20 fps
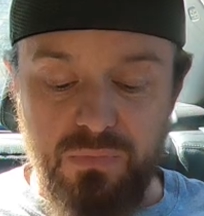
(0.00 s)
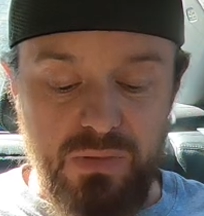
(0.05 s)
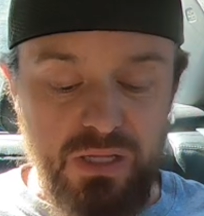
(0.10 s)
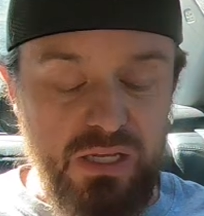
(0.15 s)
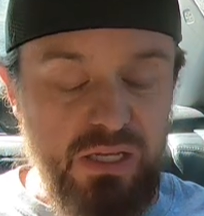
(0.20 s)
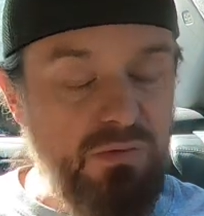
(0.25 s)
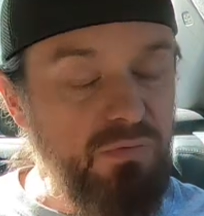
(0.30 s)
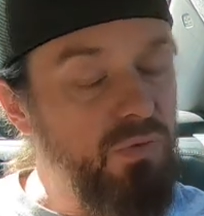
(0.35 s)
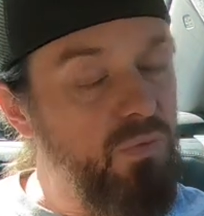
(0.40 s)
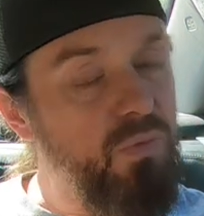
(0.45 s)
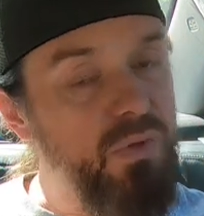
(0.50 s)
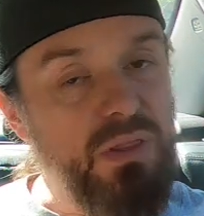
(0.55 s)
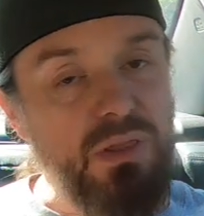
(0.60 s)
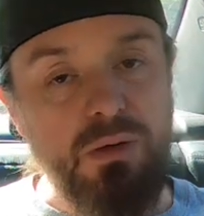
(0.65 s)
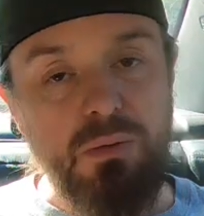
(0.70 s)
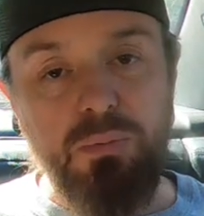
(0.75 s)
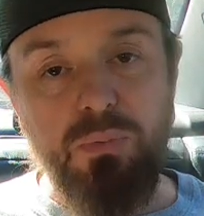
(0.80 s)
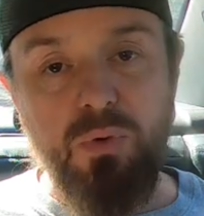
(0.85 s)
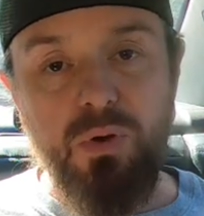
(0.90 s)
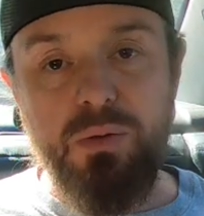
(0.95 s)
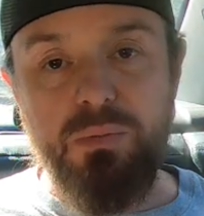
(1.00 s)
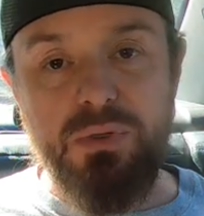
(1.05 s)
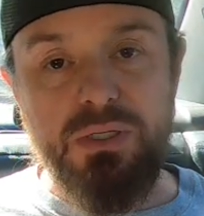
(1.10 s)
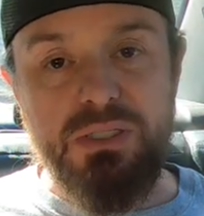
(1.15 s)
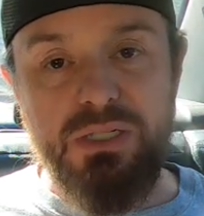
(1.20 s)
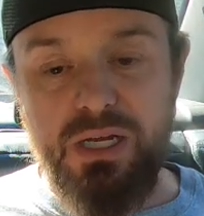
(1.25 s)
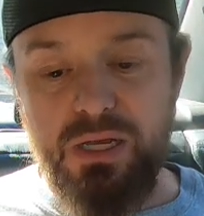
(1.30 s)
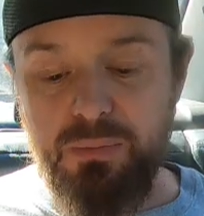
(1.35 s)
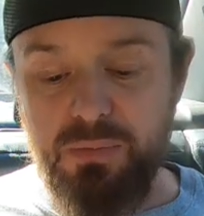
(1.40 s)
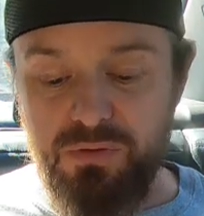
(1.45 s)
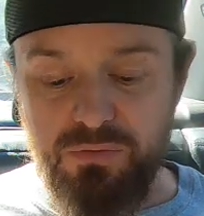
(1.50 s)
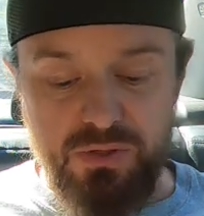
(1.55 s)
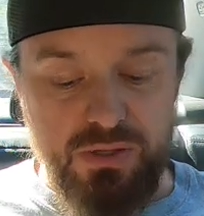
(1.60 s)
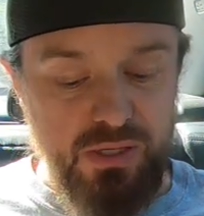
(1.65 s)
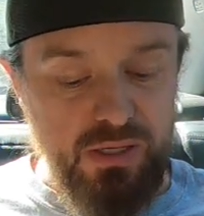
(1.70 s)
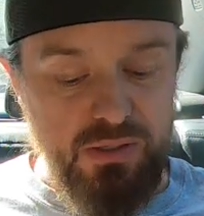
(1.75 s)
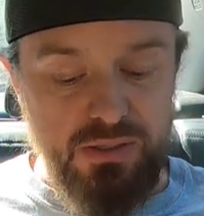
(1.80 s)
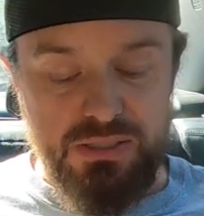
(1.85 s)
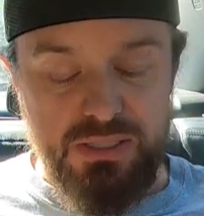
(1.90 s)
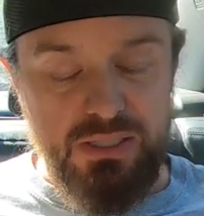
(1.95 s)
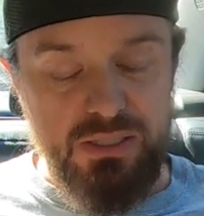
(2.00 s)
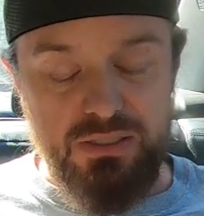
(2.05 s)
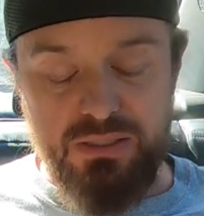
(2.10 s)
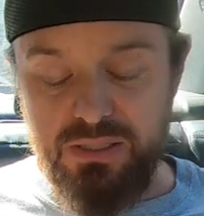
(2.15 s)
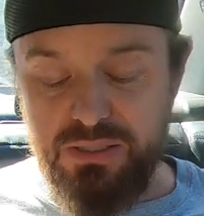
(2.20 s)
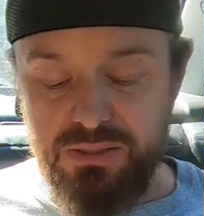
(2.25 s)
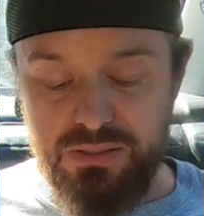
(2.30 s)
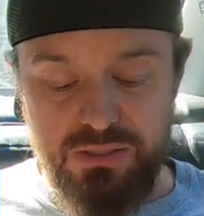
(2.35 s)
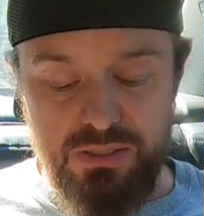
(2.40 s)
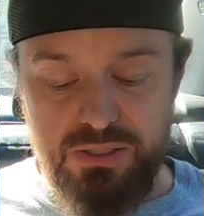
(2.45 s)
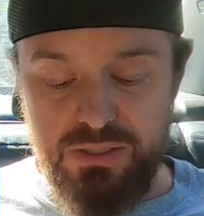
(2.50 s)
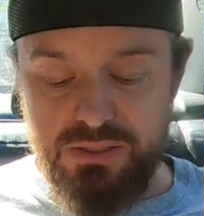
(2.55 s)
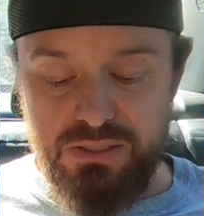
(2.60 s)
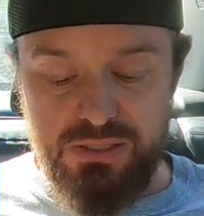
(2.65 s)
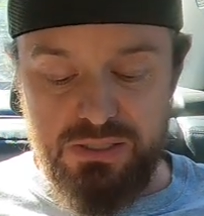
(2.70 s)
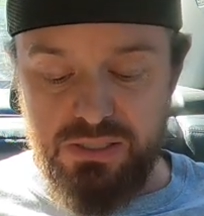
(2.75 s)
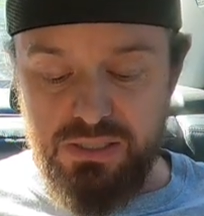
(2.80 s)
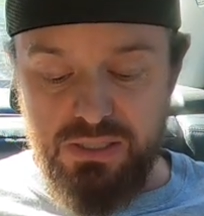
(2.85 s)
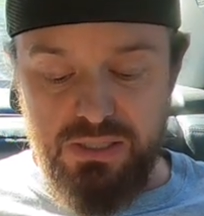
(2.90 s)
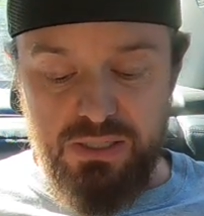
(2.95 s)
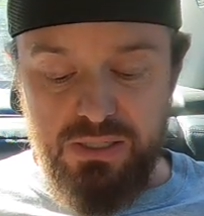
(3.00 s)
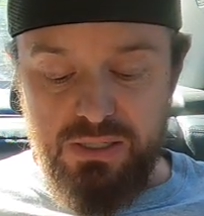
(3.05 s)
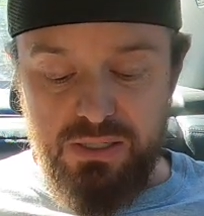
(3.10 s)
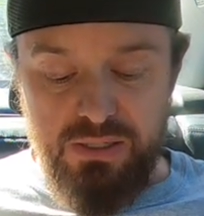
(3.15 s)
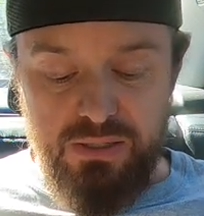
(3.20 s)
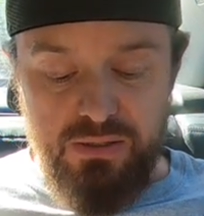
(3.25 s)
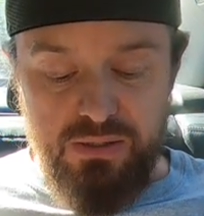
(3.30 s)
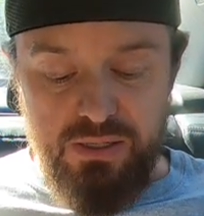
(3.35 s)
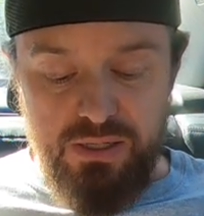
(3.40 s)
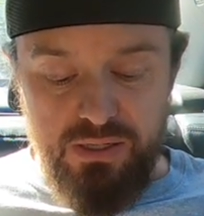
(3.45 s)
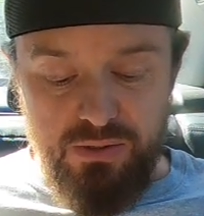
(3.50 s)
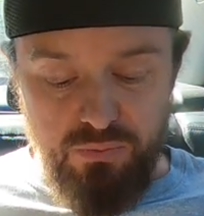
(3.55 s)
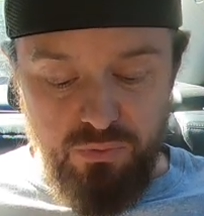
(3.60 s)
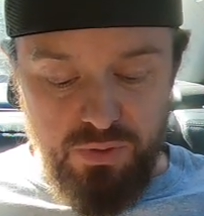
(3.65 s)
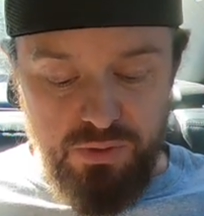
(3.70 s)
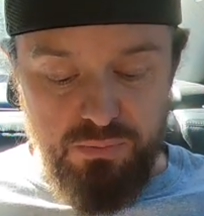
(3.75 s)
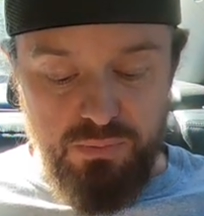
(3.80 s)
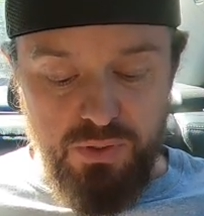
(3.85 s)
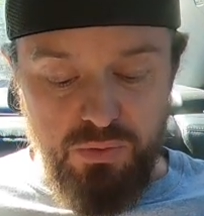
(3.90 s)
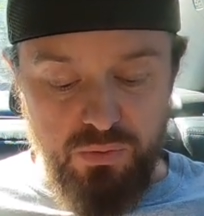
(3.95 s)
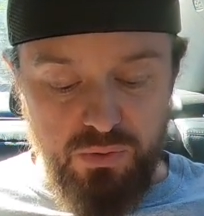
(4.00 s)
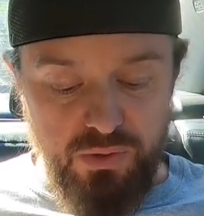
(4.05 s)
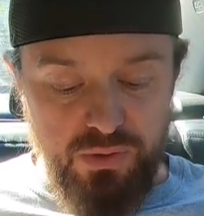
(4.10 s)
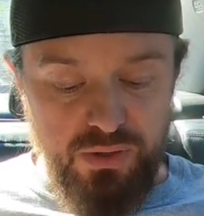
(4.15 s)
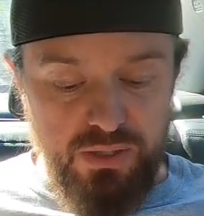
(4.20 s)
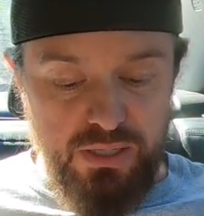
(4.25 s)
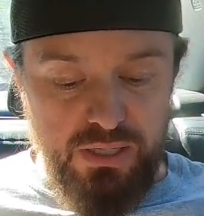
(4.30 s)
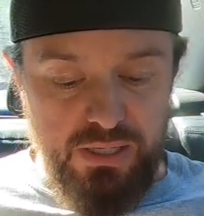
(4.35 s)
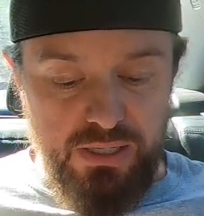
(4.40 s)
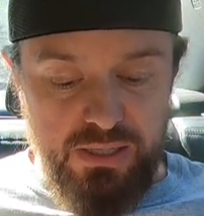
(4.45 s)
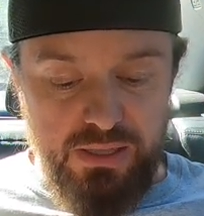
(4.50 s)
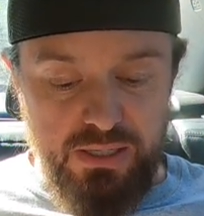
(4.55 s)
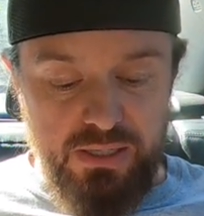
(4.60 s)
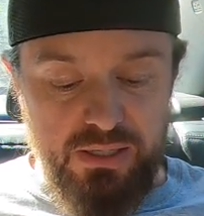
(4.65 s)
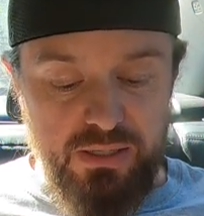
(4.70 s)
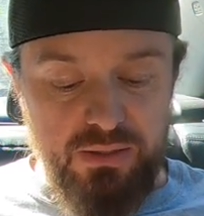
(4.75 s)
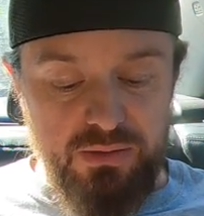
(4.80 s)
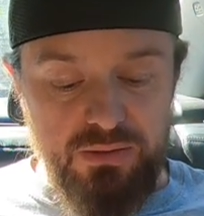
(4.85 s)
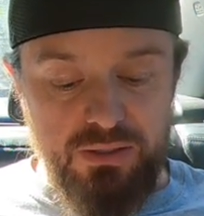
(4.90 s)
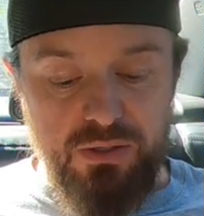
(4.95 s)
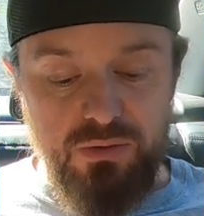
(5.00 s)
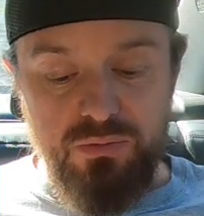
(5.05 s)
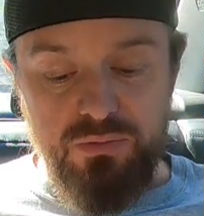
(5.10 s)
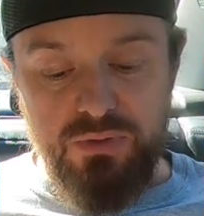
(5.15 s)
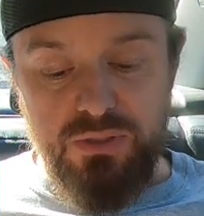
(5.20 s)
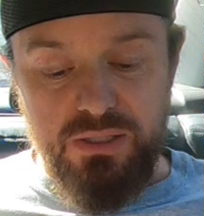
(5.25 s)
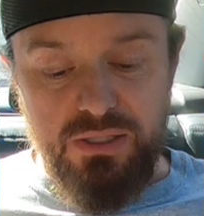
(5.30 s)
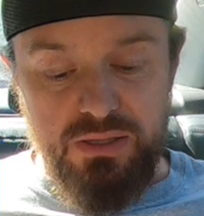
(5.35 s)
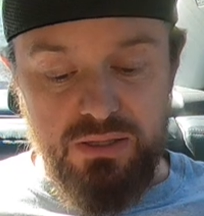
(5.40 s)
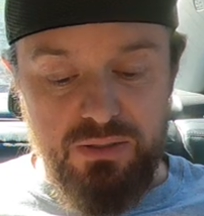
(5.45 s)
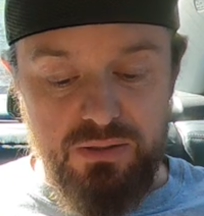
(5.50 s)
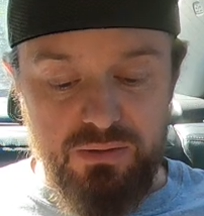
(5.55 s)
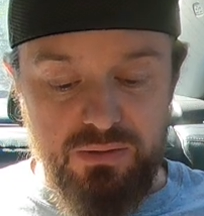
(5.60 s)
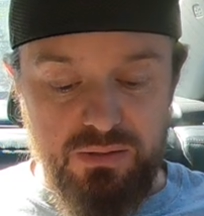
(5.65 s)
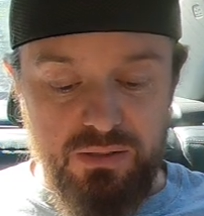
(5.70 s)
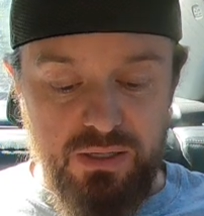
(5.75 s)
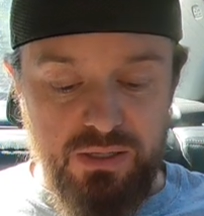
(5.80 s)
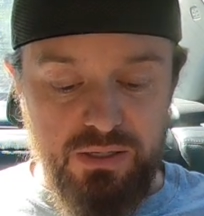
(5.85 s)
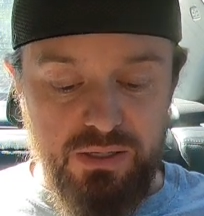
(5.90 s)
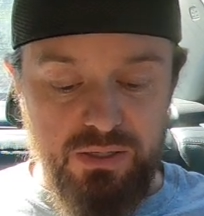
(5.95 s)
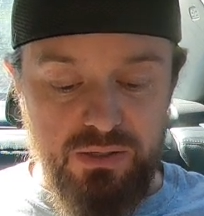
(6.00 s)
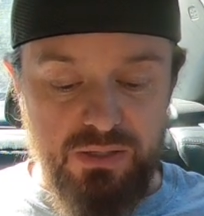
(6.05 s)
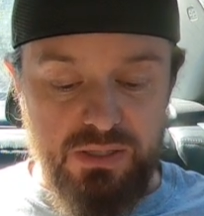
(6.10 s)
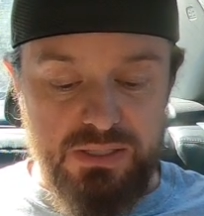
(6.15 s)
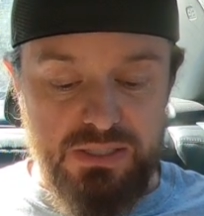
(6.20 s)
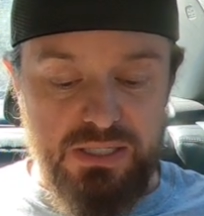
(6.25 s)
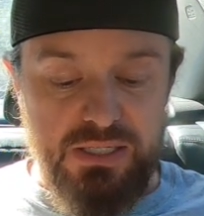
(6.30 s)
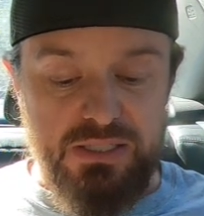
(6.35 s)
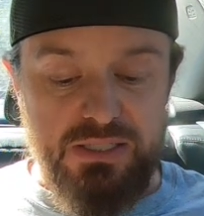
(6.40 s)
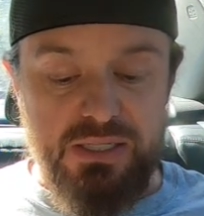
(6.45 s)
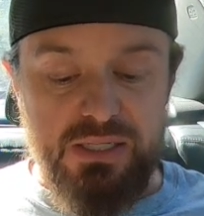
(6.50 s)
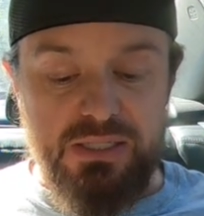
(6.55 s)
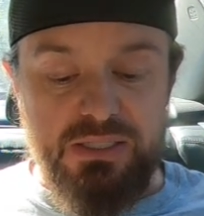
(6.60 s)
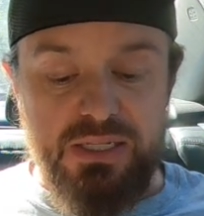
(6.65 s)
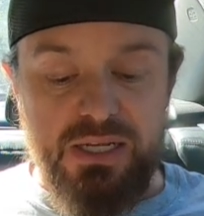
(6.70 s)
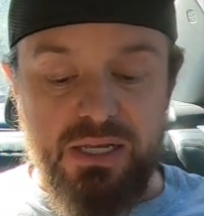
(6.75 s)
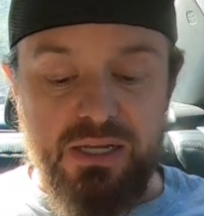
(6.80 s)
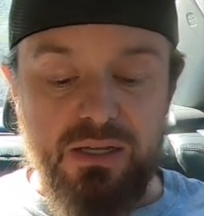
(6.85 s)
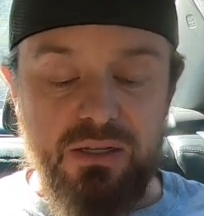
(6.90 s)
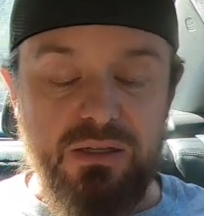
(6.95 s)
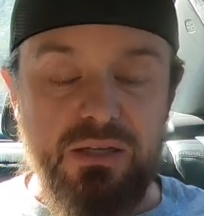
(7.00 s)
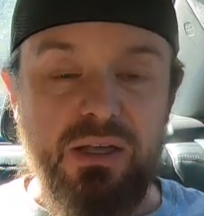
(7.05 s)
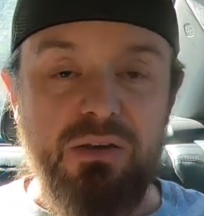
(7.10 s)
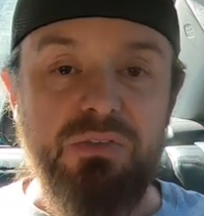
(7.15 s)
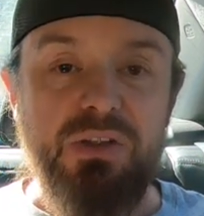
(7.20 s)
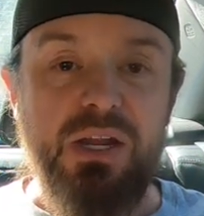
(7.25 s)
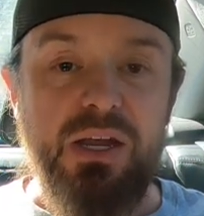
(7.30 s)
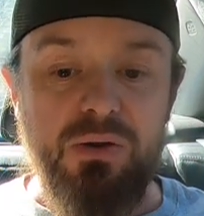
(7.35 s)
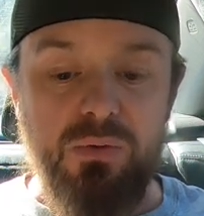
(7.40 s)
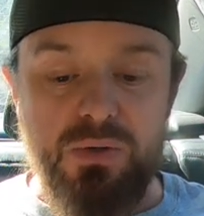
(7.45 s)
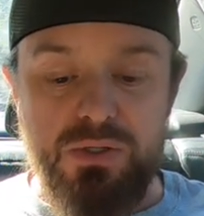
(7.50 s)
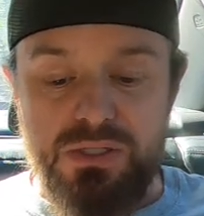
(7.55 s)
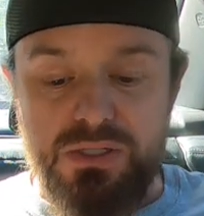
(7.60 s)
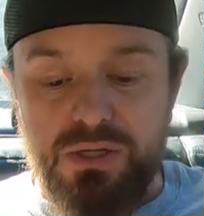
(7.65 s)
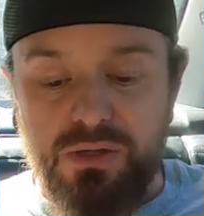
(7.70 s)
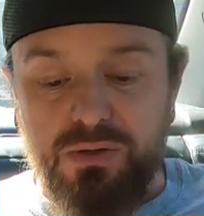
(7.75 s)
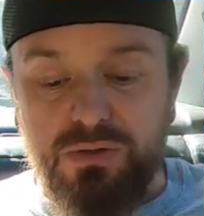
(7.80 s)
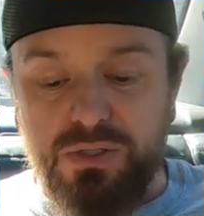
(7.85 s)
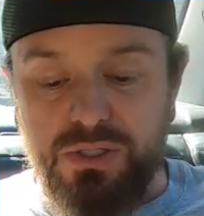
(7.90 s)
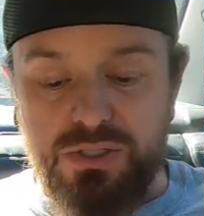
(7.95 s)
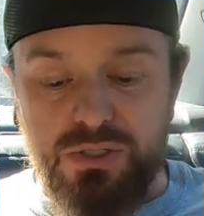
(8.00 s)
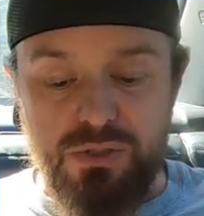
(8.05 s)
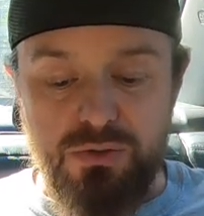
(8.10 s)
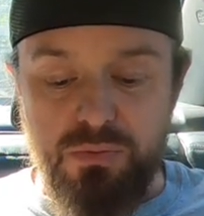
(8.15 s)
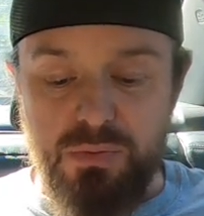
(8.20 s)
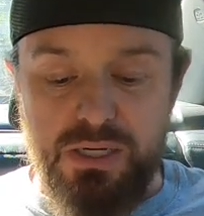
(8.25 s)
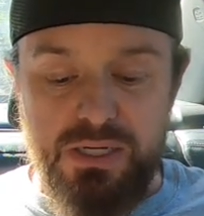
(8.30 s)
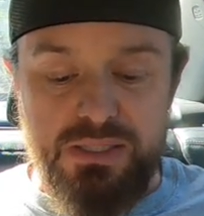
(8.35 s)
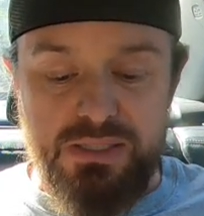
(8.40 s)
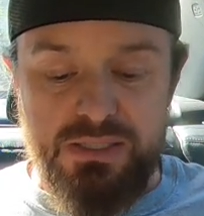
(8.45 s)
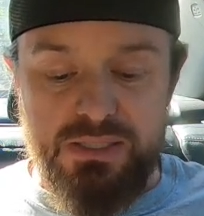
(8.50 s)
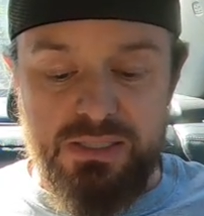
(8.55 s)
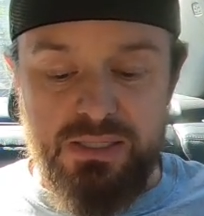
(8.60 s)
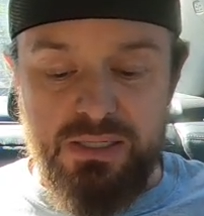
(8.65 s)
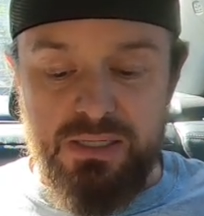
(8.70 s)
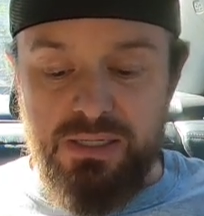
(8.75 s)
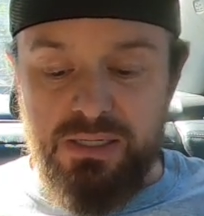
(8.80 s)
even with an appointment time, everything, it's like it wouldn't be worth it. And then, you know, look at on here, they say it's going to take 11 hours and 32 minutes.